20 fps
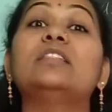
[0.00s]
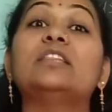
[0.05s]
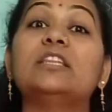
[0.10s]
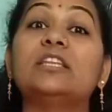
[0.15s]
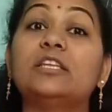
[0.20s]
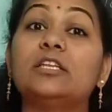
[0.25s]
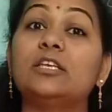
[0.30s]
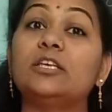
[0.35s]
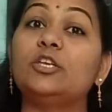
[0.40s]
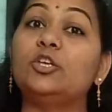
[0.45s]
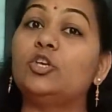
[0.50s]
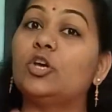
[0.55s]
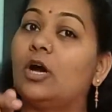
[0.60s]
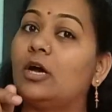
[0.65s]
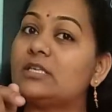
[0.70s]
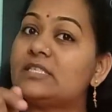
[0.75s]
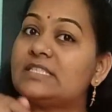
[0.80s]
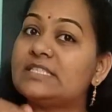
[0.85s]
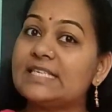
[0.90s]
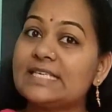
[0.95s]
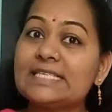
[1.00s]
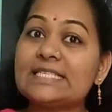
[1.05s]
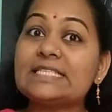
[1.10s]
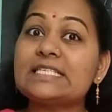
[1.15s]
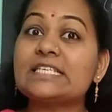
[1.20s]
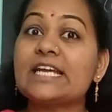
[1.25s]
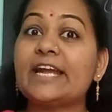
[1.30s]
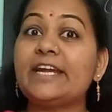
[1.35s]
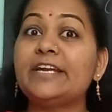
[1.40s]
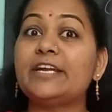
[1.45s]
Your 6th
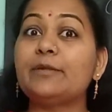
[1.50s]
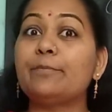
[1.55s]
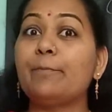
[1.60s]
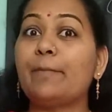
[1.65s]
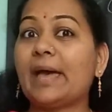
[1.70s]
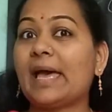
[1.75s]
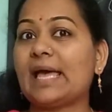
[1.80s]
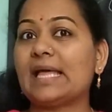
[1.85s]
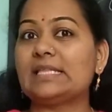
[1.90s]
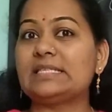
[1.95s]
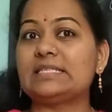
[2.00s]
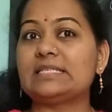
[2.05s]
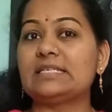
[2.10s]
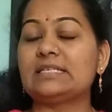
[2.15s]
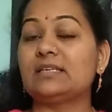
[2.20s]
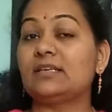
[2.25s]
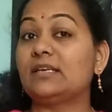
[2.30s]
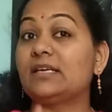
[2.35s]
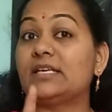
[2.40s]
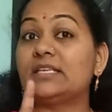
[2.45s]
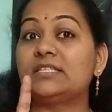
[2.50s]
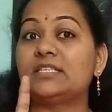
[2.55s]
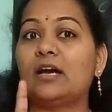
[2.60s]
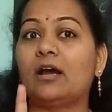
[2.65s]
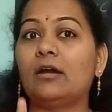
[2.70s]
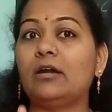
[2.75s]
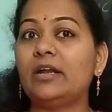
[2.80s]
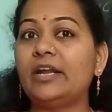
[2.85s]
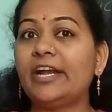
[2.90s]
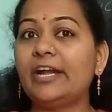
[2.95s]
standard maths is a
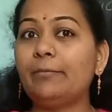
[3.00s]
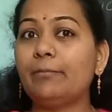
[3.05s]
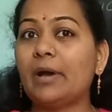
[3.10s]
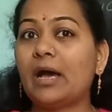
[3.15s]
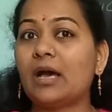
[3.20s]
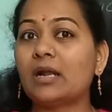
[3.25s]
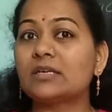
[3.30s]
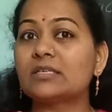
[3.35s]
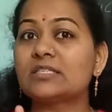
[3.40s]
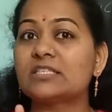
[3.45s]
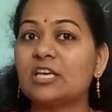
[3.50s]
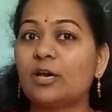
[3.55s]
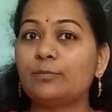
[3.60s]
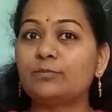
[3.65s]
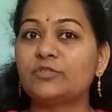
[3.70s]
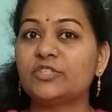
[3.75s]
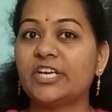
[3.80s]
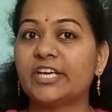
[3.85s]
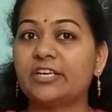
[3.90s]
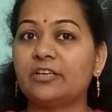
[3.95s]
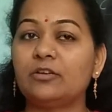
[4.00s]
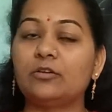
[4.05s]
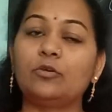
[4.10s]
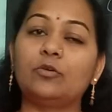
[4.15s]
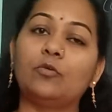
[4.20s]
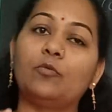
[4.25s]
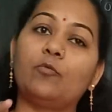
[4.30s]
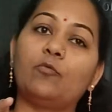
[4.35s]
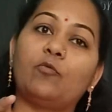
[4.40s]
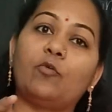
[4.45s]
100-mark subject
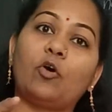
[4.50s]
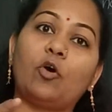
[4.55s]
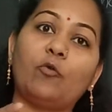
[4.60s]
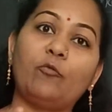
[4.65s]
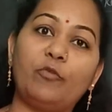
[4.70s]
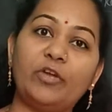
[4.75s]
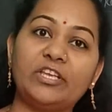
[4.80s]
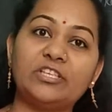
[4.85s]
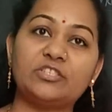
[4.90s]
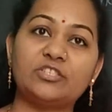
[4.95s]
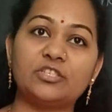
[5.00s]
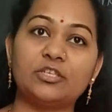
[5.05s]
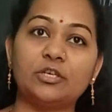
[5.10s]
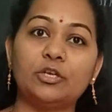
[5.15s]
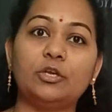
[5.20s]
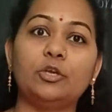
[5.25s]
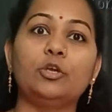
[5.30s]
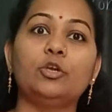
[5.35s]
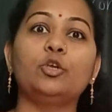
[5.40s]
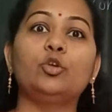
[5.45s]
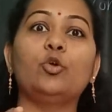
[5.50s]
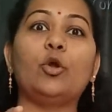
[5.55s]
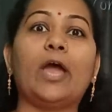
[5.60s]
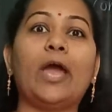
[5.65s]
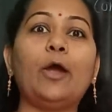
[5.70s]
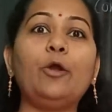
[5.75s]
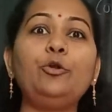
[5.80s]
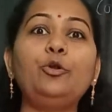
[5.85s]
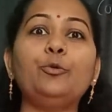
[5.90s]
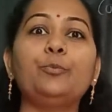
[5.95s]
for which you have to
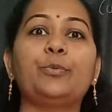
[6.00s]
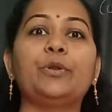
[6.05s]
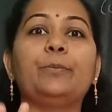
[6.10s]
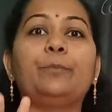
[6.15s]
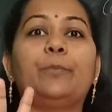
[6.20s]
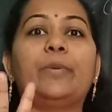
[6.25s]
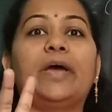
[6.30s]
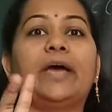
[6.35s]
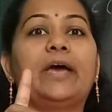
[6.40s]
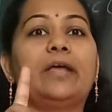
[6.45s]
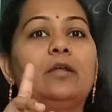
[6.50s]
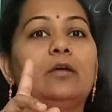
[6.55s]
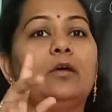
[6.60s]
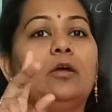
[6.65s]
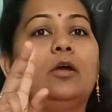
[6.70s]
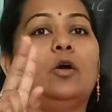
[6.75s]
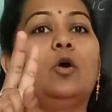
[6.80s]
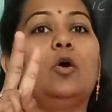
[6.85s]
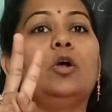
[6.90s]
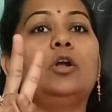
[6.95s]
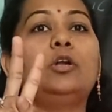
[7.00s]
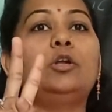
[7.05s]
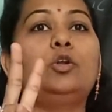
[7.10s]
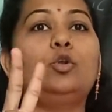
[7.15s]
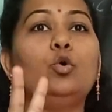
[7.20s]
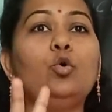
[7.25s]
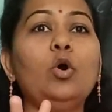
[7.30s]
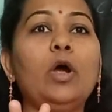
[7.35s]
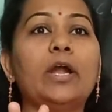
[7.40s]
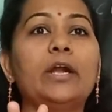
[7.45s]
prepare
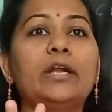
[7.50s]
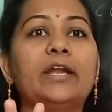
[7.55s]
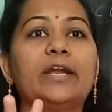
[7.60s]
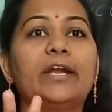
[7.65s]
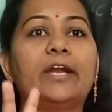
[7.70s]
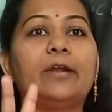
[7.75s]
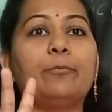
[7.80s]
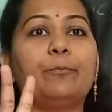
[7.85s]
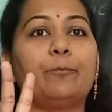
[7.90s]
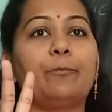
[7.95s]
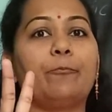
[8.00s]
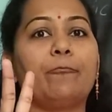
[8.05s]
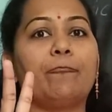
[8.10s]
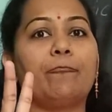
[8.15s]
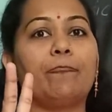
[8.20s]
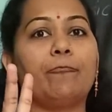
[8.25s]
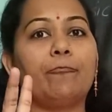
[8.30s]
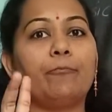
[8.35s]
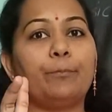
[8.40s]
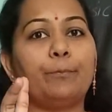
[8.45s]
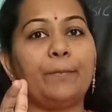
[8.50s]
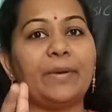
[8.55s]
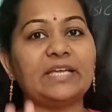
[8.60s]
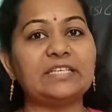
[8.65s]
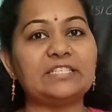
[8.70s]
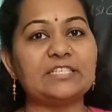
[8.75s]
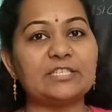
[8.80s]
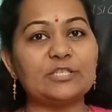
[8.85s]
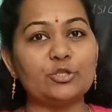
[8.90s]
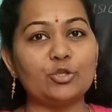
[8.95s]
200 pages
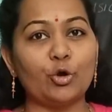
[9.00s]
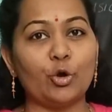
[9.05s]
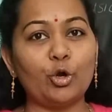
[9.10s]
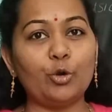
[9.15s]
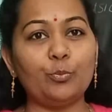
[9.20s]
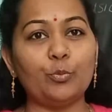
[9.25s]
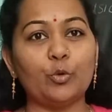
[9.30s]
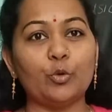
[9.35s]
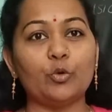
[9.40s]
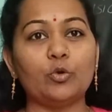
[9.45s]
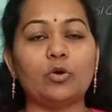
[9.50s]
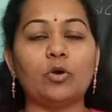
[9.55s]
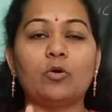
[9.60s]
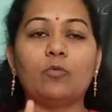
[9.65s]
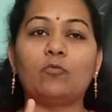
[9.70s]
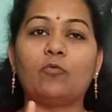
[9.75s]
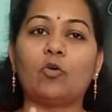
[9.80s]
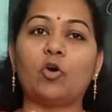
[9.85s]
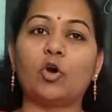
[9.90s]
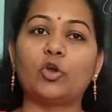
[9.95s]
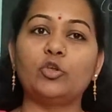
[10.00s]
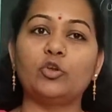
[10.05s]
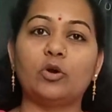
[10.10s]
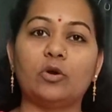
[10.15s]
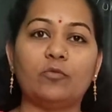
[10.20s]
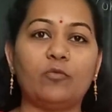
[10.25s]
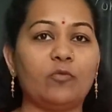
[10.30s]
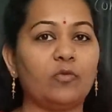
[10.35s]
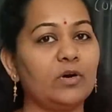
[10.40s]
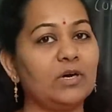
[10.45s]
notebook for your
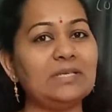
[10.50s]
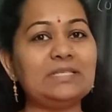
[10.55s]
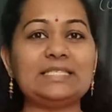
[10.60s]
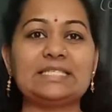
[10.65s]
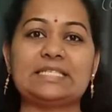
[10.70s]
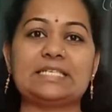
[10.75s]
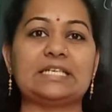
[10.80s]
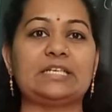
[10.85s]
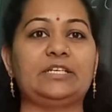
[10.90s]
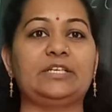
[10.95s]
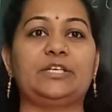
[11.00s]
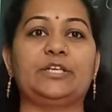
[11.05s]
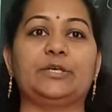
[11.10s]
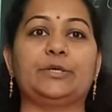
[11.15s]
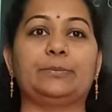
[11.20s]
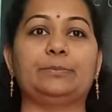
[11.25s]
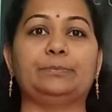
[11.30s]
first term.